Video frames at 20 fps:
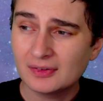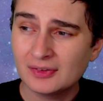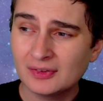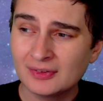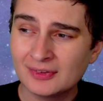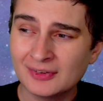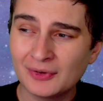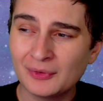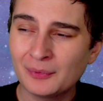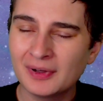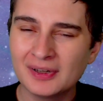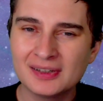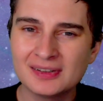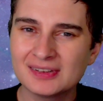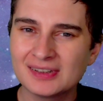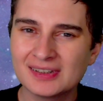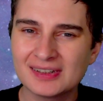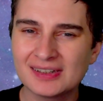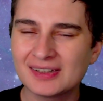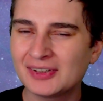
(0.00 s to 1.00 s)
You're not
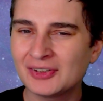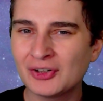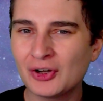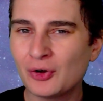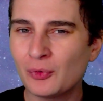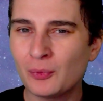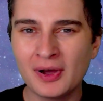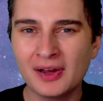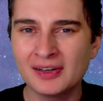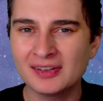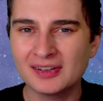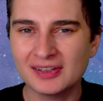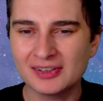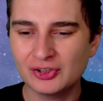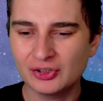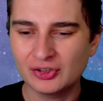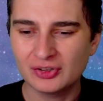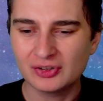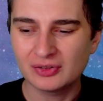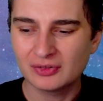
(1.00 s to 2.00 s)
wanting to
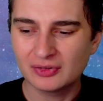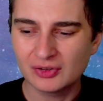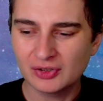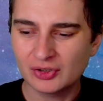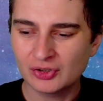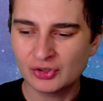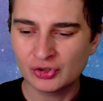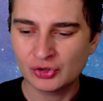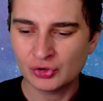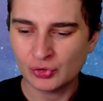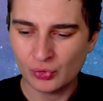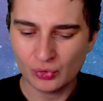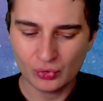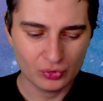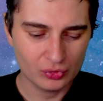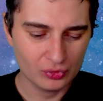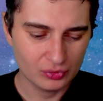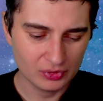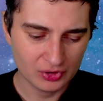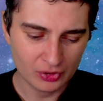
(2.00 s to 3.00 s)
just
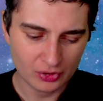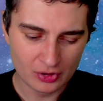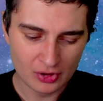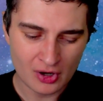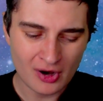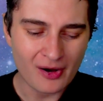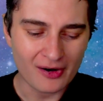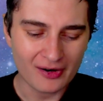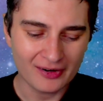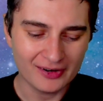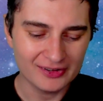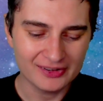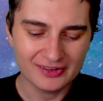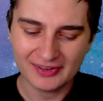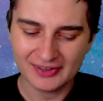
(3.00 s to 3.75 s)
show your cards.